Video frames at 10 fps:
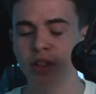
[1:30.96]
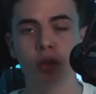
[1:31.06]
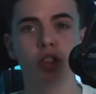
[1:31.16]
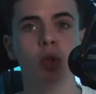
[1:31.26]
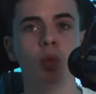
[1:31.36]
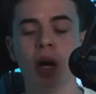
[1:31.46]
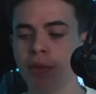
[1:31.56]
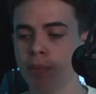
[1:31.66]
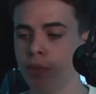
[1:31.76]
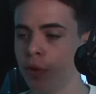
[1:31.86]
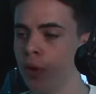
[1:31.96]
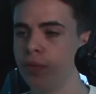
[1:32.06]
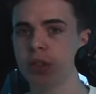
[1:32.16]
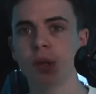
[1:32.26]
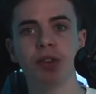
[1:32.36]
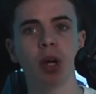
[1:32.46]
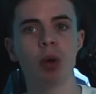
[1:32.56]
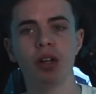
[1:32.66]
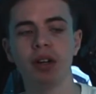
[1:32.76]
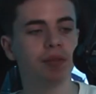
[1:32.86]
it's also weatherproof, so if you're going
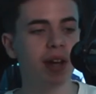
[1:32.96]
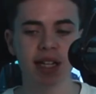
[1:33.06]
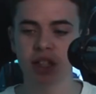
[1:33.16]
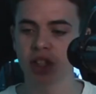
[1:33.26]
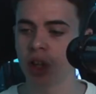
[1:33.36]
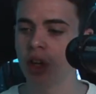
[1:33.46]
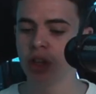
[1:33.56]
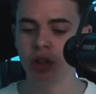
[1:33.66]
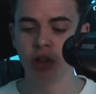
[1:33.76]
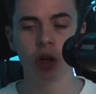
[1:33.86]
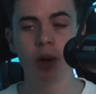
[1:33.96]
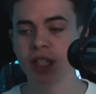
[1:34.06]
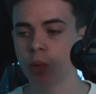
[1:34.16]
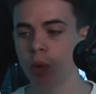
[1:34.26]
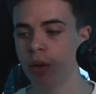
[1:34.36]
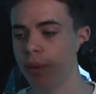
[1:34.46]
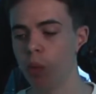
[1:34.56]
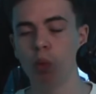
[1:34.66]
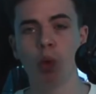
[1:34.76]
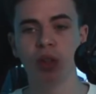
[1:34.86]
on an adventure, you don't need to worry
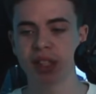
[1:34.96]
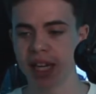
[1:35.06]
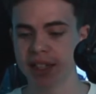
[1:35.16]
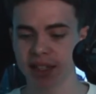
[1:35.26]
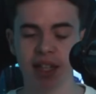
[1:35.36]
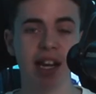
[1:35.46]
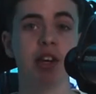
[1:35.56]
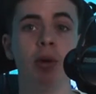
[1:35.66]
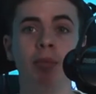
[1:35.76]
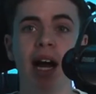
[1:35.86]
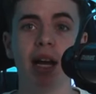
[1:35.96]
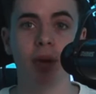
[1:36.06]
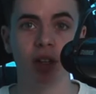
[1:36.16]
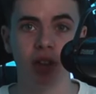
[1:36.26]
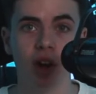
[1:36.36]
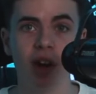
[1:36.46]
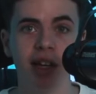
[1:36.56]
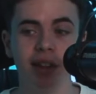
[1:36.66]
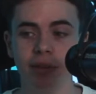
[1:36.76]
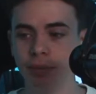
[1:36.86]
about water getting in and your MacBook
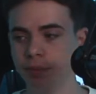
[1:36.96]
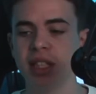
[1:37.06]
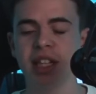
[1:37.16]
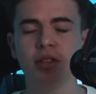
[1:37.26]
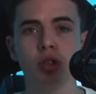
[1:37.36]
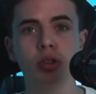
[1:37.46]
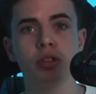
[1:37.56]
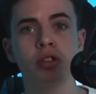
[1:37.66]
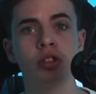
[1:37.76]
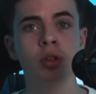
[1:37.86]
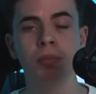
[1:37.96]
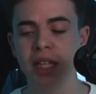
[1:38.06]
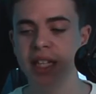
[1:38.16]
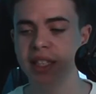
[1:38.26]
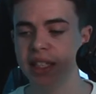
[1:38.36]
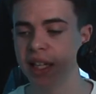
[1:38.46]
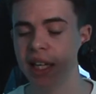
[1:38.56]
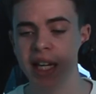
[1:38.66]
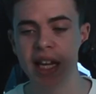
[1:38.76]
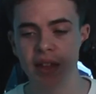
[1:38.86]
dying. The material is also super easy to
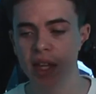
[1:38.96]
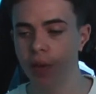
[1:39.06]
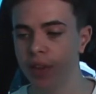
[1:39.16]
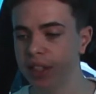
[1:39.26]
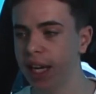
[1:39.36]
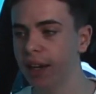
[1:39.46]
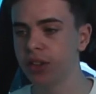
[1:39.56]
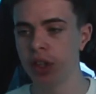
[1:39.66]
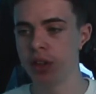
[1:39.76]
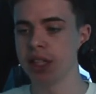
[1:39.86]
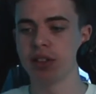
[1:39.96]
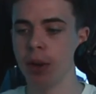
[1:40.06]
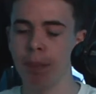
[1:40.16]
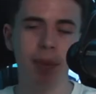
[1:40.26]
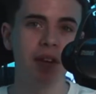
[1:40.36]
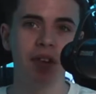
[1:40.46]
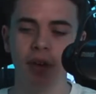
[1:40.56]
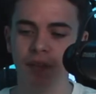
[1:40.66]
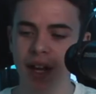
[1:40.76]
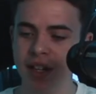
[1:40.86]
clean. The other day I took this on a bit of an
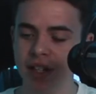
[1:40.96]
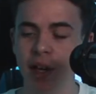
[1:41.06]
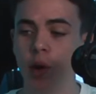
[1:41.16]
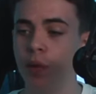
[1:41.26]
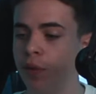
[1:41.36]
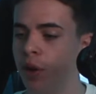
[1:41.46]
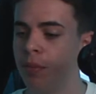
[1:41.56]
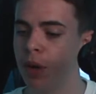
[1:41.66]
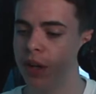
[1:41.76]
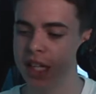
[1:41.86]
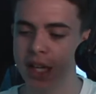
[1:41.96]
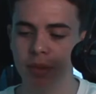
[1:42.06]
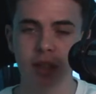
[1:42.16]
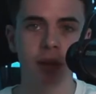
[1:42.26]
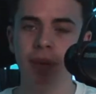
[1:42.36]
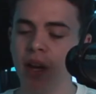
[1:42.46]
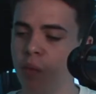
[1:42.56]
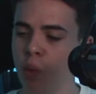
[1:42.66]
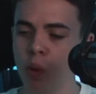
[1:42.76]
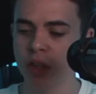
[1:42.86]
adventure. It got very muddy, but just a bit of
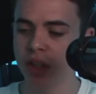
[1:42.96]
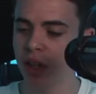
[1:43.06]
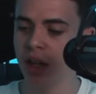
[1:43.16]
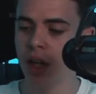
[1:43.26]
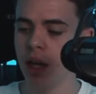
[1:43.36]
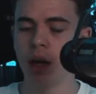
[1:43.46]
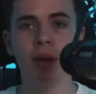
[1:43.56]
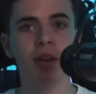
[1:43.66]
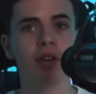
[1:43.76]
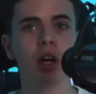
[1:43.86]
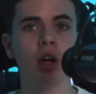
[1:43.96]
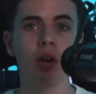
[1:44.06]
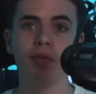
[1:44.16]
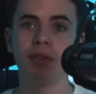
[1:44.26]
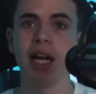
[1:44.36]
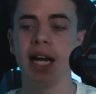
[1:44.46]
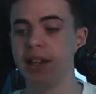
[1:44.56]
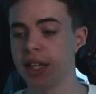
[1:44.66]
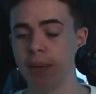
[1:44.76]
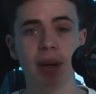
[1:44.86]
water, a bit of a cloth, and
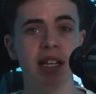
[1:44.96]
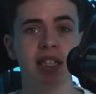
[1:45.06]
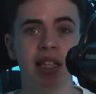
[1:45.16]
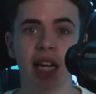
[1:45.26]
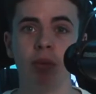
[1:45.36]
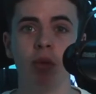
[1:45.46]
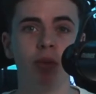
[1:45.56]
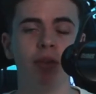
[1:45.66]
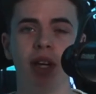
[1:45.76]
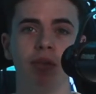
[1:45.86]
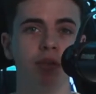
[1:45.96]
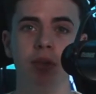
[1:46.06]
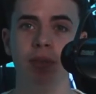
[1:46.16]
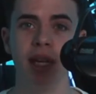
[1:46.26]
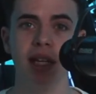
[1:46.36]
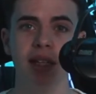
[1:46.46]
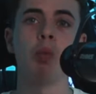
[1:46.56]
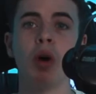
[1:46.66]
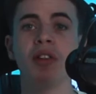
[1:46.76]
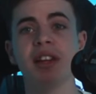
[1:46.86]
it basically came off within a few minutes.
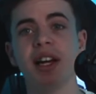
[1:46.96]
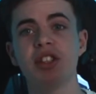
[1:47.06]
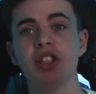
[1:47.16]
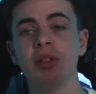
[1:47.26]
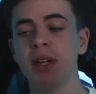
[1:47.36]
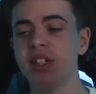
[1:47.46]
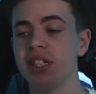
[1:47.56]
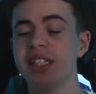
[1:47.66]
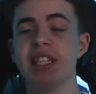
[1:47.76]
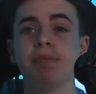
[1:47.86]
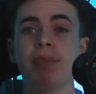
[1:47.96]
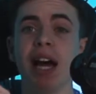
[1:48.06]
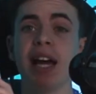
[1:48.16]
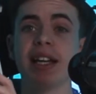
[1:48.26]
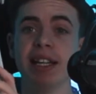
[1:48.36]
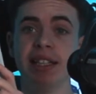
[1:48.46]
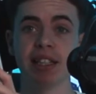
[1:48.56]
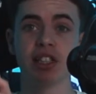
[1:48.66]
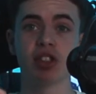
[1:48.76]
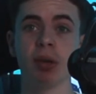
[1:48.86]
One thing that I should mention is this bag is
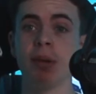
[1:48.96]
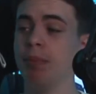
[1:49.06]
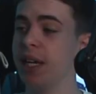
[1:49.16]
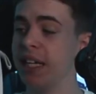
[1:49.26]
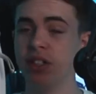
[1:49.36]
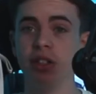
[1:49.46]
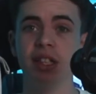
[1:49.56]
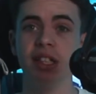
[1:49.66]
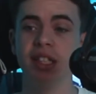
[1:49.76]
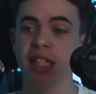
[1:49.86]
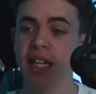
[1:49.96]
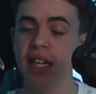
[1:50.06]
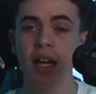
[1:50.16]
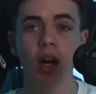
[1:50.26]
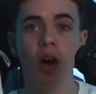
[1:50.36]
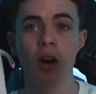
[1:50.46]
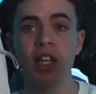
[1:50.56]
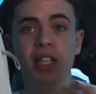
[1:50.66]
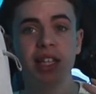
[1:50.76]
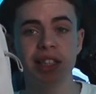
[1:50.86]
extremely big, as you can see. I
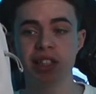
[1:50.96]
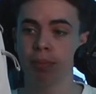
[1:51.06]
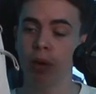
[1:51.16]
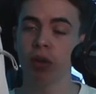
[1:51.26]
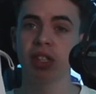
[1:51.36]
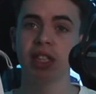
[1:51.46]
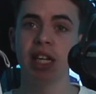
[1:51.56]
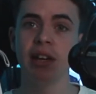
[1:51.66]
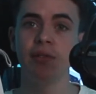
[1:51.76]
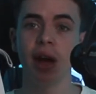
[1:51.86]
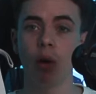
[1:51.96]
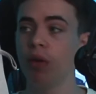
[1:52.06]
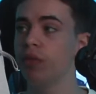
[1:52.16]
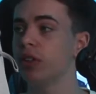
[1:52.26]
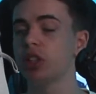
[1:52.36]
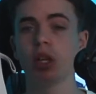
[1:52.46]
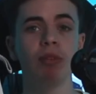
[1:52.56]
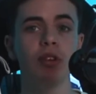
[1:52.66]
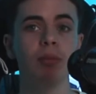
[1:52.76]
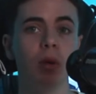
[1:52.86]
see this as a positive, however some
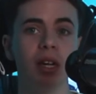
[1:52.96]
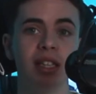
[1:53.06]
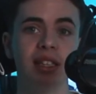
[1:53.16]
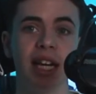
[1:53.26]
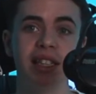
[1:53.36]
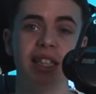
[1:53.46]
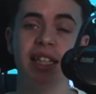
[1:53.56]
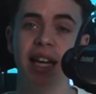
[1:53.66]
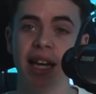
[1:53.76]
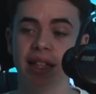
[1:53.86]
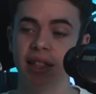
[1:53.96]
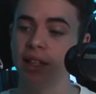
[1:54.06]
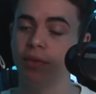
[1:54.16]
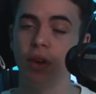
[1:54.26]
of you might see this as a negative.